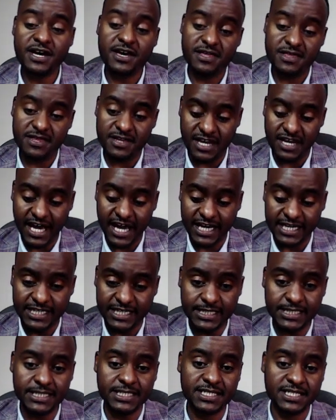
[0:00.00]
The
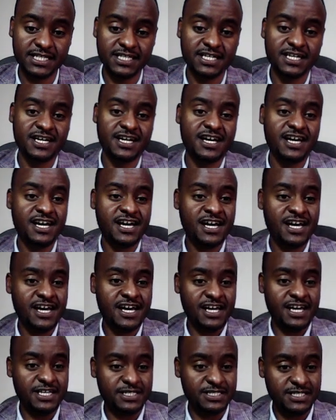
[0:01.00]
next,
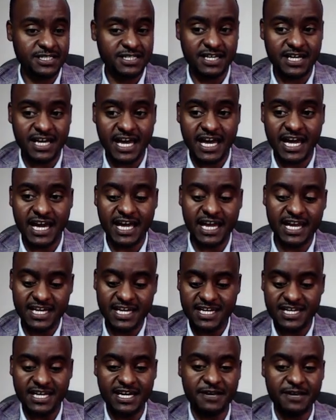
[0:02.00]
and
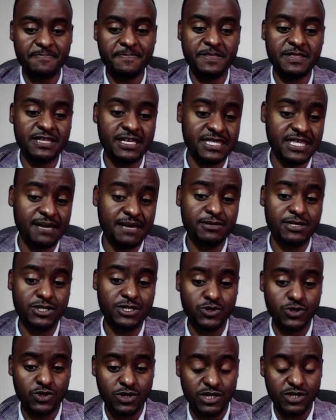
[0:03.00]
the same,
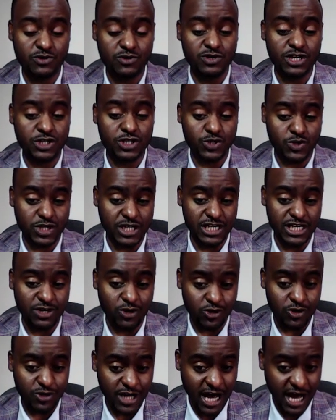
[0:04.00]
you need to click
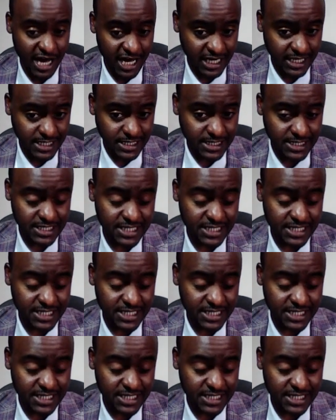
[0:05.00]
on add.